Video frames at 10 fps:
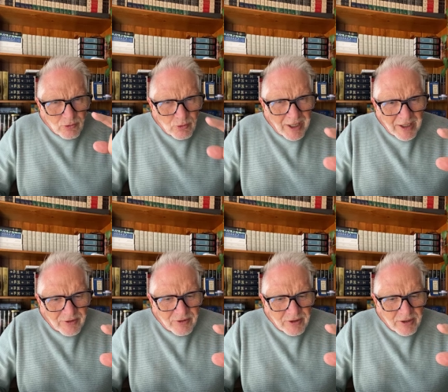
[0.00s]
to
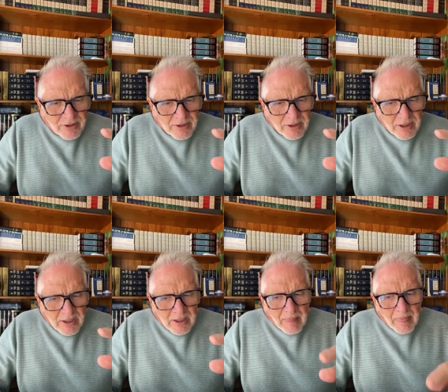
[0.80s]
enter
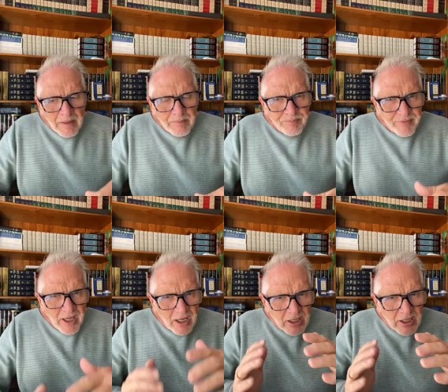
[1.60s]
rest.